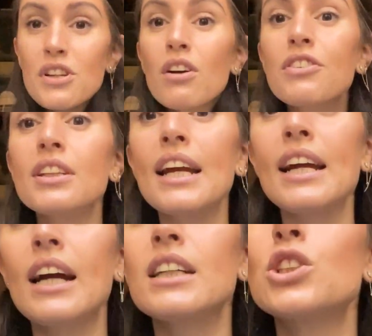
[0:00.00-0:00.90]
of the day,
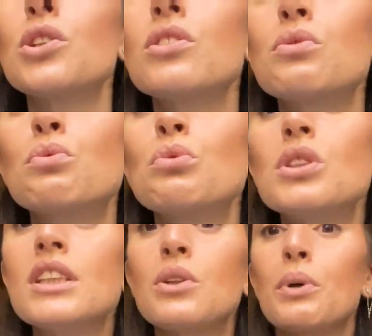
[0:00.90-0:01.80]
I can show you
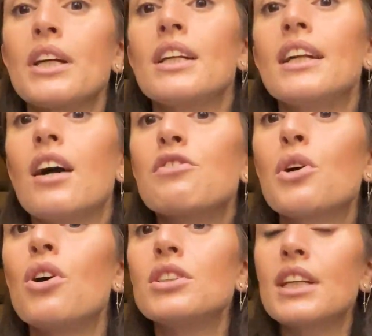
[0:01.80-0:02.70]
really quickly. I've
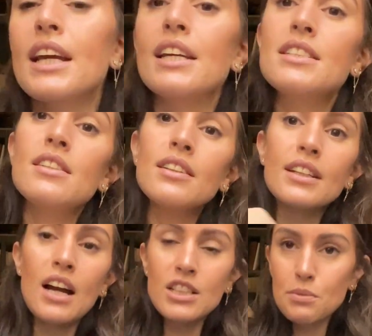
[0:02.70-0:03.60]
got a silk and
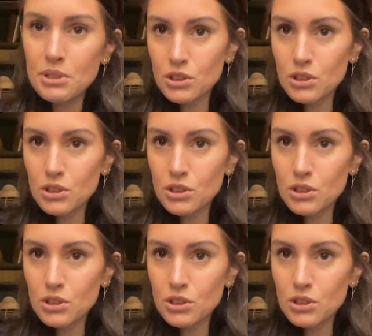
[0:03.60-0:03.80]
cashmere